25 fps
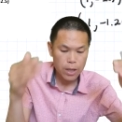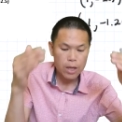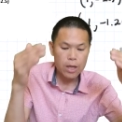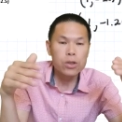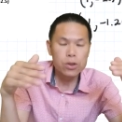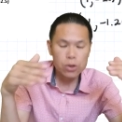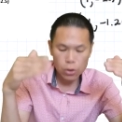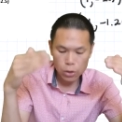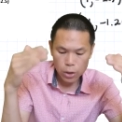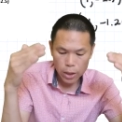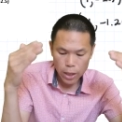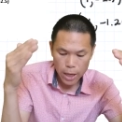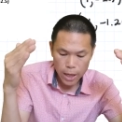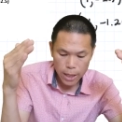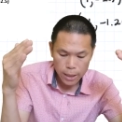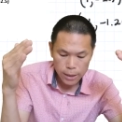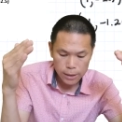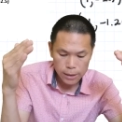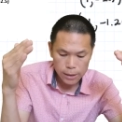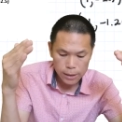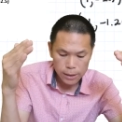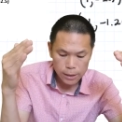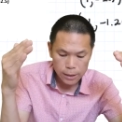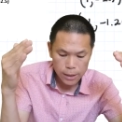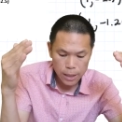So the
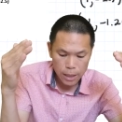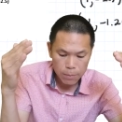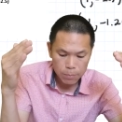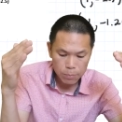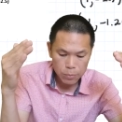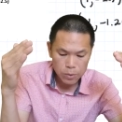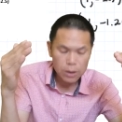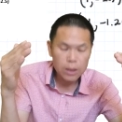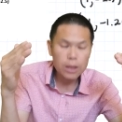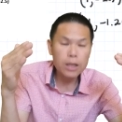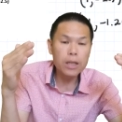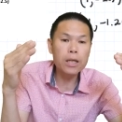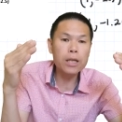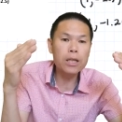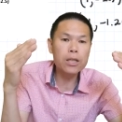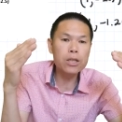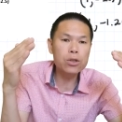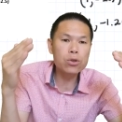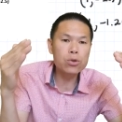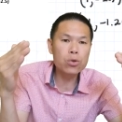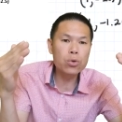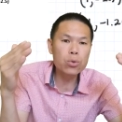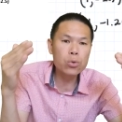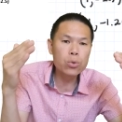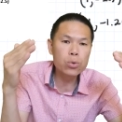x-intercept is
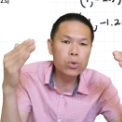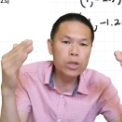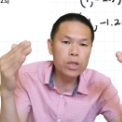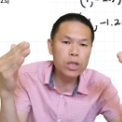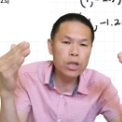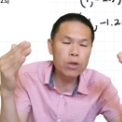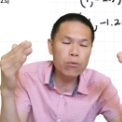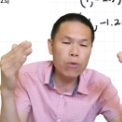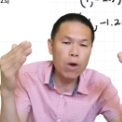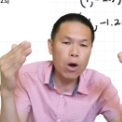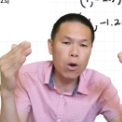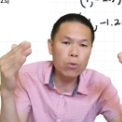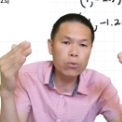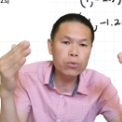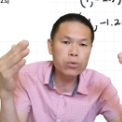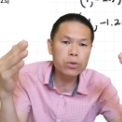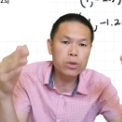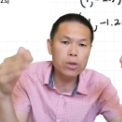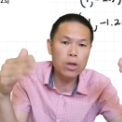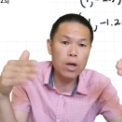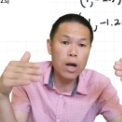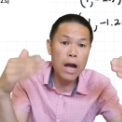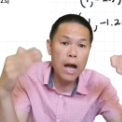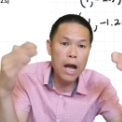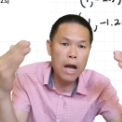2 zeros.
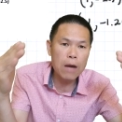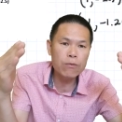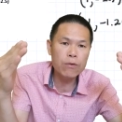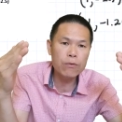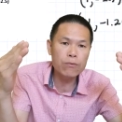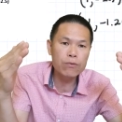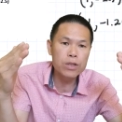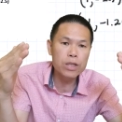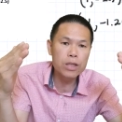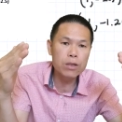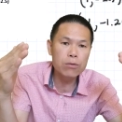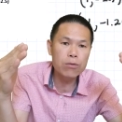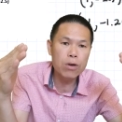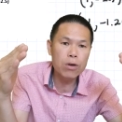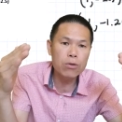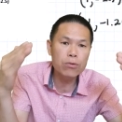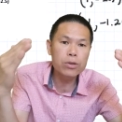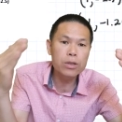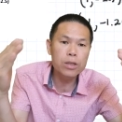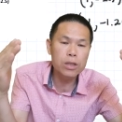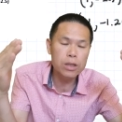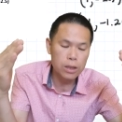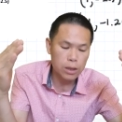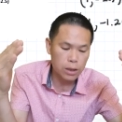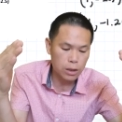So half of
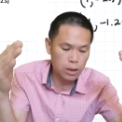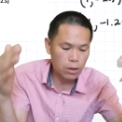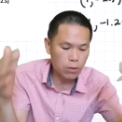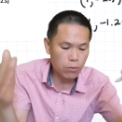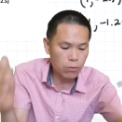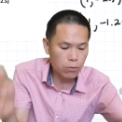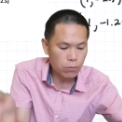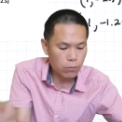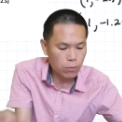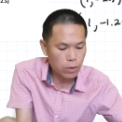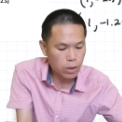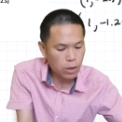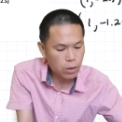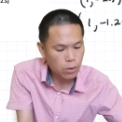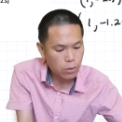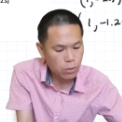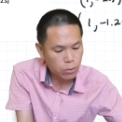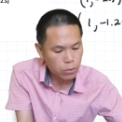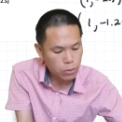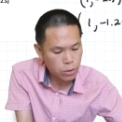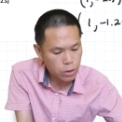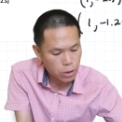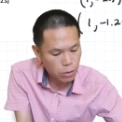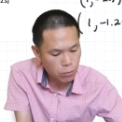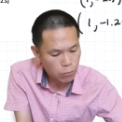zeros is still equal
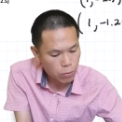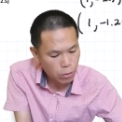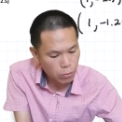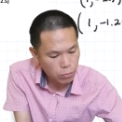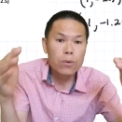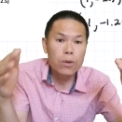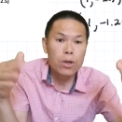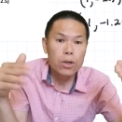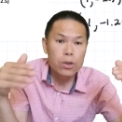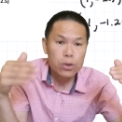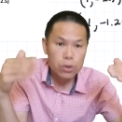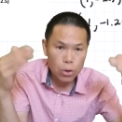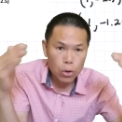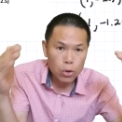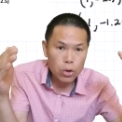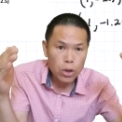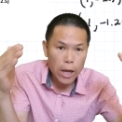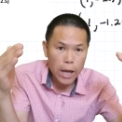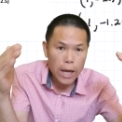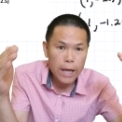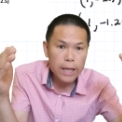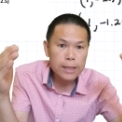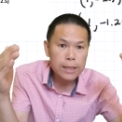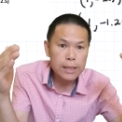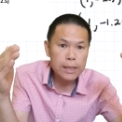to 0. So
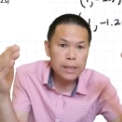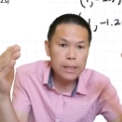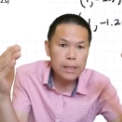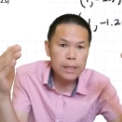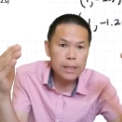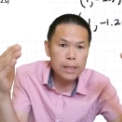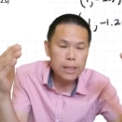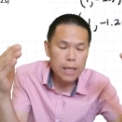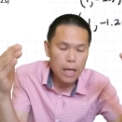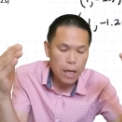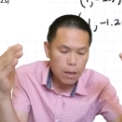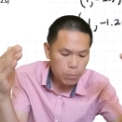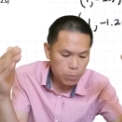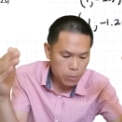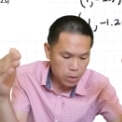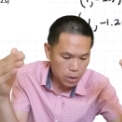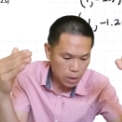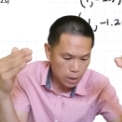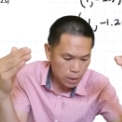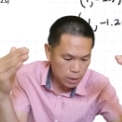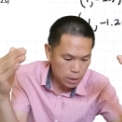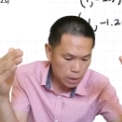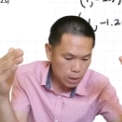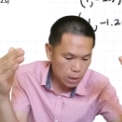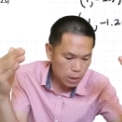the x-intercept
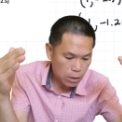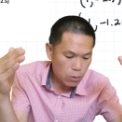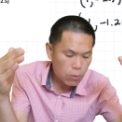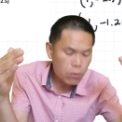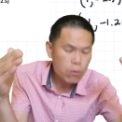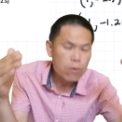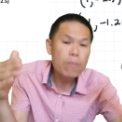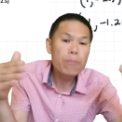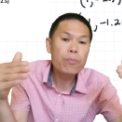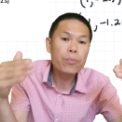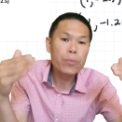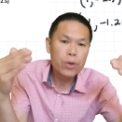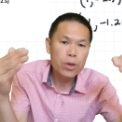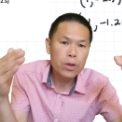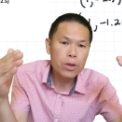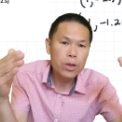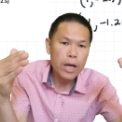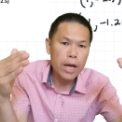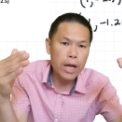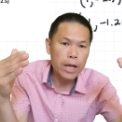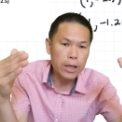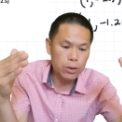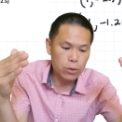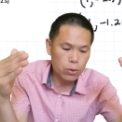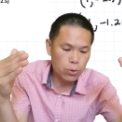is still
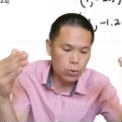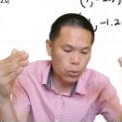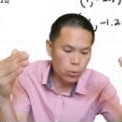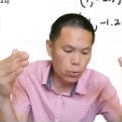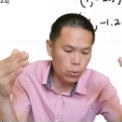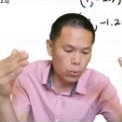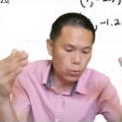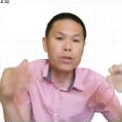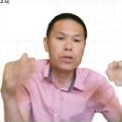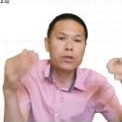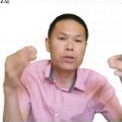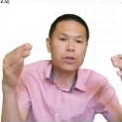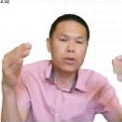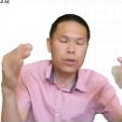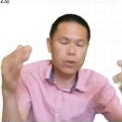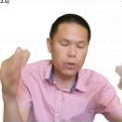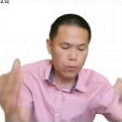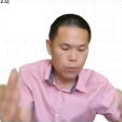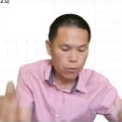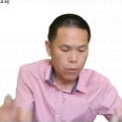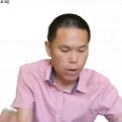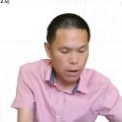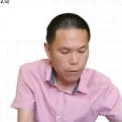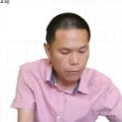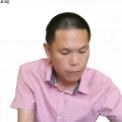at 2. So the
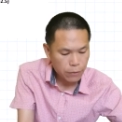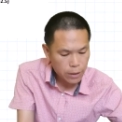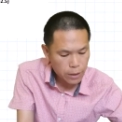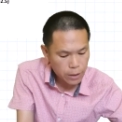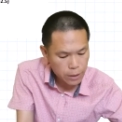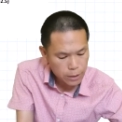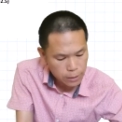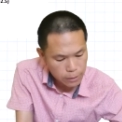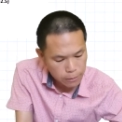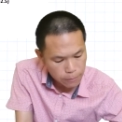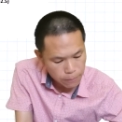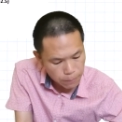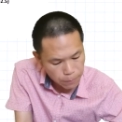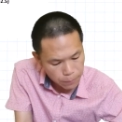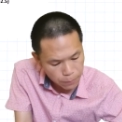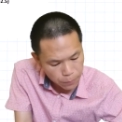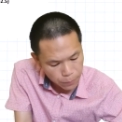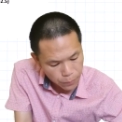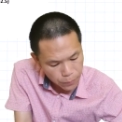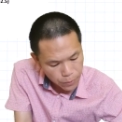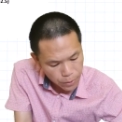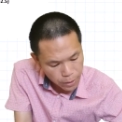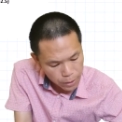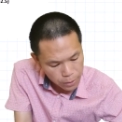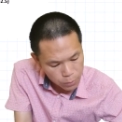graph is
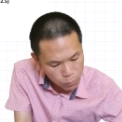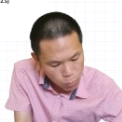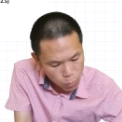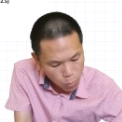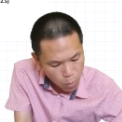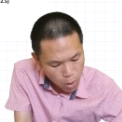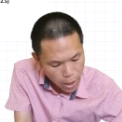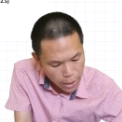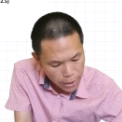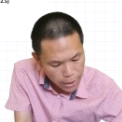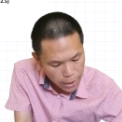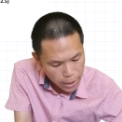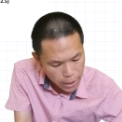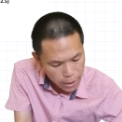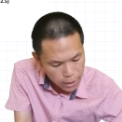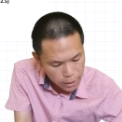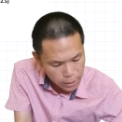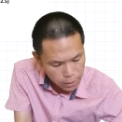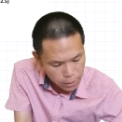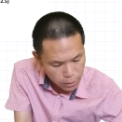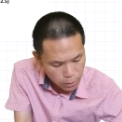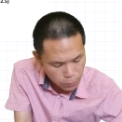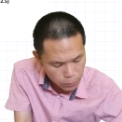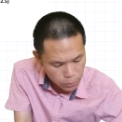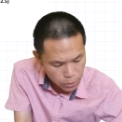wider.
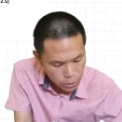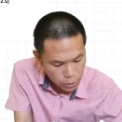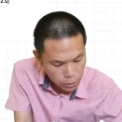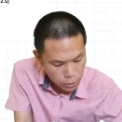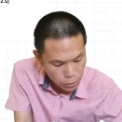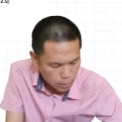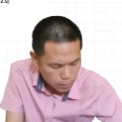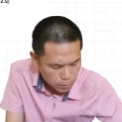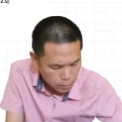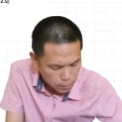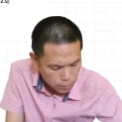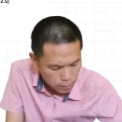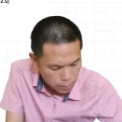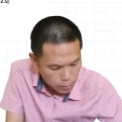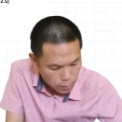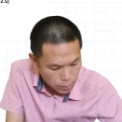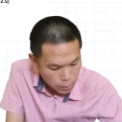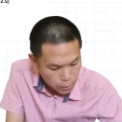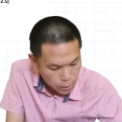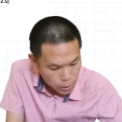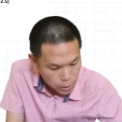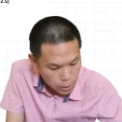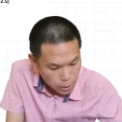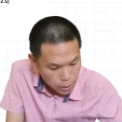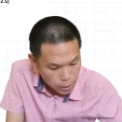So we just
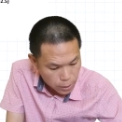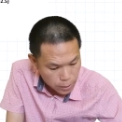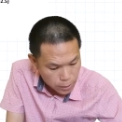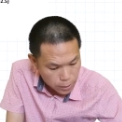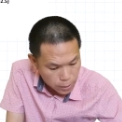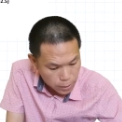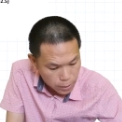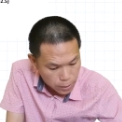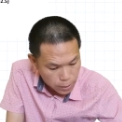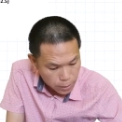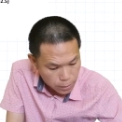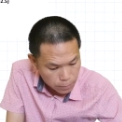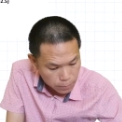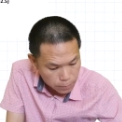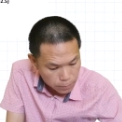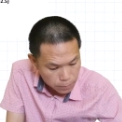turn here.